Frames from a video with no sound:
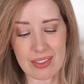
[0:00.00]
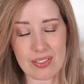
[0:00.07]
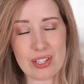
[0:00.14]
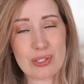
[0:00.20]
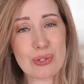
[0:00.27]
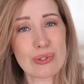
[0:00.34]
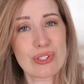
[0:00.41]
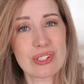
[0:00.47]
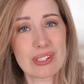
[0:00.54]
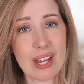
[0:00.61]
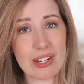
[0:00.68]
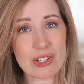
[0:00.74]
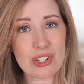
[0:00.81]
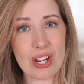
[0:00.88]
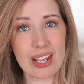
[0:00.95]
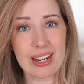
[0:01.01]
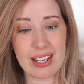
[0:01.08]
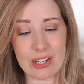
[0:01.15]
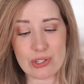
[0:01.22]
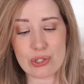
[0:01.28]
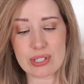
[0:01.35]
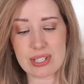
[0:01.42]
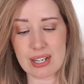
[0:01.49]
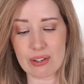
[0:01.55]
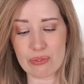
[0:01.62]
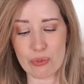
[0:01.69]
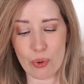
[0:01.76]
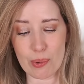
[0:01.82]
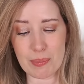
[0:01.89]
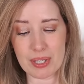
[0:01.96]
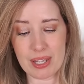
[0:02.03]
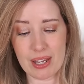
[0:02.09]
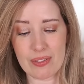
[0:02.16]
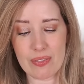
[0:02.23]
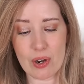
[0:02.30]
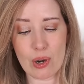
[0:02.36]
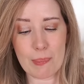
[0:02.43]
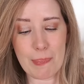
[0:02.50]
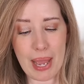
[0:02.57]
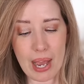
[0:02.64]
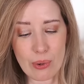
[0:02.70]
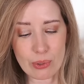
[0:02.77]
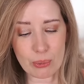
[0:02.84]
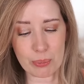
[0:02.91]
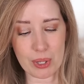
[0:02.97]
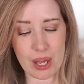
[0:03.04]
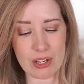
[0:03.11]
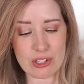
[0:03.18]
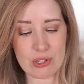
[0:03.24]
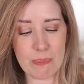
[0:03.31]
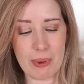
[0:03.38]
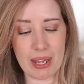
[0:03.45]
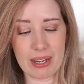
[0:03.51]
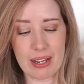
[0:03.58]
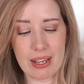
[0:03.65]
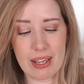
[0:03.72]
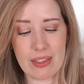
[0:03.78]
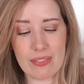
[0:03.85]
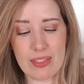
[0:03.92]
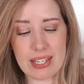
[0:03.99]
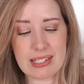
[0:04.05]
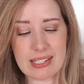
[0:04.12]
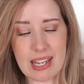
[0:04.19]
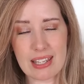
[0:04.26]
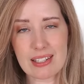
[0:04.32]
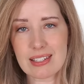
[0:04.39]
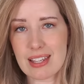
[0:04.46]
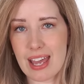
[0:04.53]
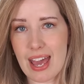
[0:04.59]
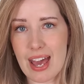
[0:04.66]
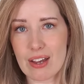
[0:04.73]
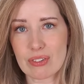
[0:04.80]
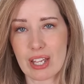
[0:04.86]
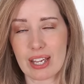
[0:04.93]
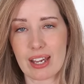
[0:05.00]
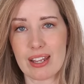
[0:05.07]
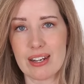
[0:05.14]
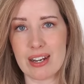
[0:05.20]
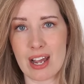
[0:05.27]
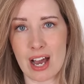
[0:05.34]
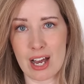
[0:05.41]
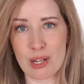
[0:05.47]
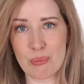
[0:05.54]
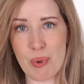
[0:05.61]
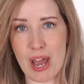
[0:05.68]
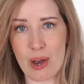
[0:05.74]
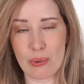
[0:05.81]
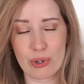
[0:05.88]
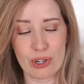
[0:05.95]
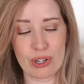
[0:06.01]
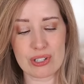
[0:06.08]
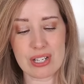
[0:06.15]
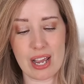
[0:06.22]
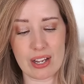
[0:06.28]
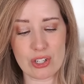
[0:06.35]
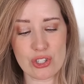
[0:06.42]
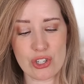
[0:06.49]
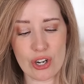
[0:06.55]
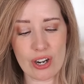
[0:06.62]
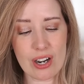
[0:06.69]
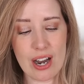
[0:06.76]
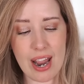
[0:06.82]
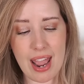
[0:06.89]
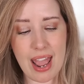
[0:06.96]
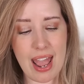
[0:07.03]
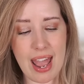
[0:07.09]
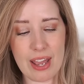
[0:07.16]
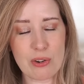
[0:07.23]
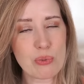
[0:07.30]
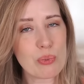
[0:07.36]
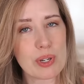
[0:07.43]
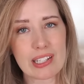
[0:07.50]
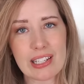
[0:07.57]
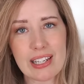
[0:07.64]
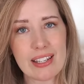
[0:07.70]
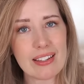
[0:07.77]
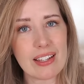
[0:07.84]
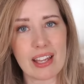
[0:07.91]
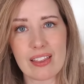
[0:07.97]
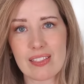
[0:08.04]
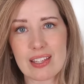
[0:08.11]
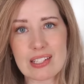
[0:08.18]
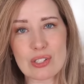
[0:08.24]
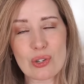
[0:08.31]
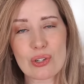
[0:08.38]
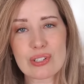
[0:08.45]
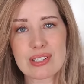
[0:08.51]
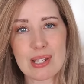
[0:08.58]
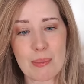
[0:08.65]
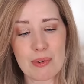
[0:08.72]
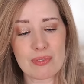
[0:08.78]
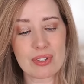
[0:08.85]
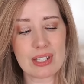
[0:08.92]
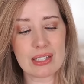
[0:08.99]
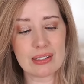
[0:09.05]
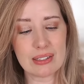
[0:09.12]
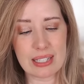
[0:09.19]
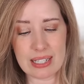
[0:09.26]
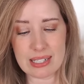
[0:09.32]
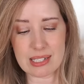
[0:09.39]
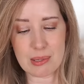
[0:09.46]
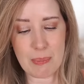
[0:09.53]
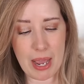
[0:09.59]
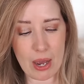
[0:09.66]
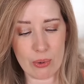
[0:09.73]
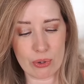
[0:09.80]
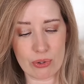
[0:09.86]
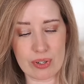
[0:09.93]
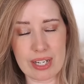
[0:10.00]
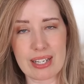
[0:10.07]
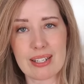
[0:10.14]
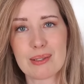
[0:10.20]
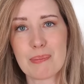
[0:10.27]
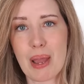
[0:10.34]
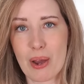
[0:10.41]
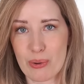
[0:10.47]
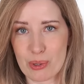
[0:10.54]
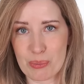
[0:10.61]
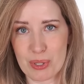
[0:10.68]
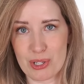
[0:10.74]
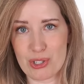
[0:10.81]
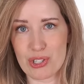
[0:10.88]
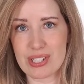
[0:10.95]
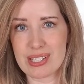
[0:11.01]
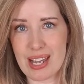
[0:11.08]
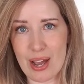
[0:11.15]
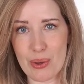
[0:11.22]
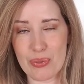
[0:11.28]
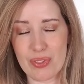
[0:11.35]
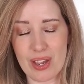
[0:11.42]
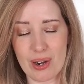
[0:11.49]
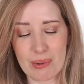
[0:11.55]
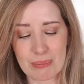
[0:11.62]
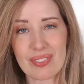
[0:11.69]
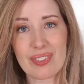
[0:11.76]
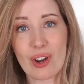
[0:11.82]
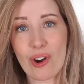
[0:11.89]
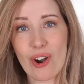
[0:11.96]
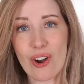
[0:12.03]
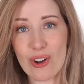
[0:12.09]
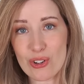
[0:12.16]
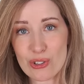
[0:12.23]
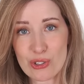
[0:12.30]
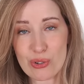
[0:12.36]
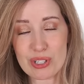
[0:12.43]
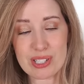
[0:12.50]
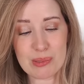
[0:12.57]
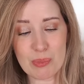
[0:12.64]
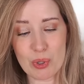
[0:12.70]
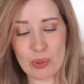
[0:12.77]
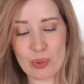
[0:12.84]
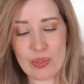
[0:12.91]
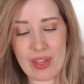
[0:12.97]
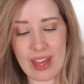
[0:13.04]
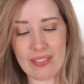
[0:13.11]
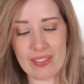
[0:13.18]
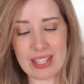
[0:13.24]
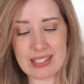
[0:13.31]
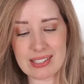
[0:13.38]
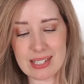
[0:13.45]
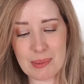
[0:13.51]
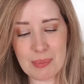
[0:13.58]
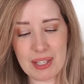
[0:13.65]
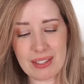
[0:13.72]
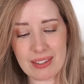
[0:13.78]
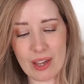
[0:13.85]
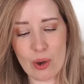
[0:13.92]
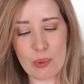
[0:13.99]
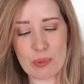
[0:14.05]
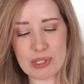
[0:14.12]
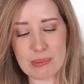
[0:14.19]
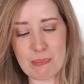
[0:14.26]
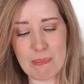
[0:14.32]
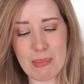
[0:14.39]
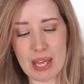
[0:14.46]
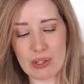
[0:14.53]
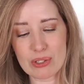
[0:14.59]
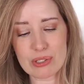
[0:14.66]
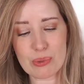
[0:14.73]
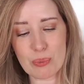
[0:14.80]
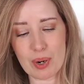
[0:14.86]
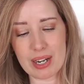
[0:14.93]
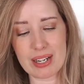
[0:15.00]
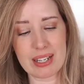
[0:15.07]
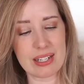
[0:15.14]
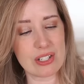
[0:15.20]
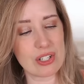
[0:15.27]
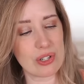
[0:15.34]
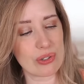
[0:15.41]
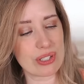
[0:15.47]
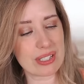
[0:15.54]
these are such an interesting formula. They're a powder blush, but they say that they have like a non-powder texture. And really, like, these are some of the least powdery powder blushes out there. They're ultra smooth and they seem like they almost melt right into your